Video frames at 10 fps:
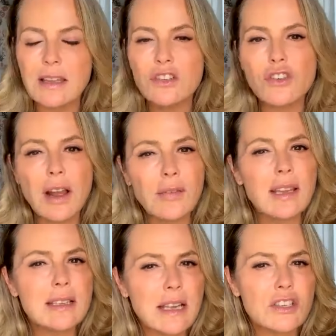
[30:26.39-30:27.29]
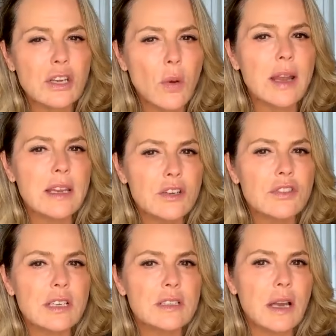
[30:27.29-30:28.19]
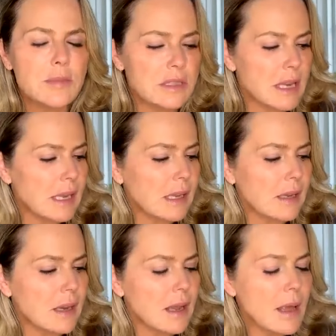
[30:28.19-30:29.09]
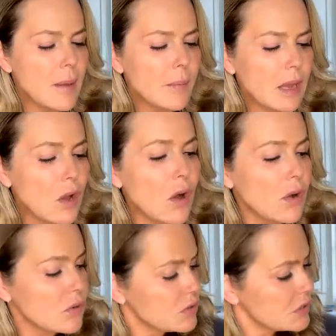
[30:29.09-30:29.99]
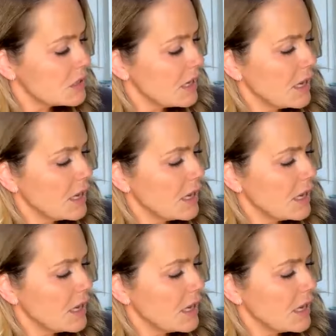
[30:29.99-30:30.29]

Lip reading: then traveling is actually quite an interesting time to take it because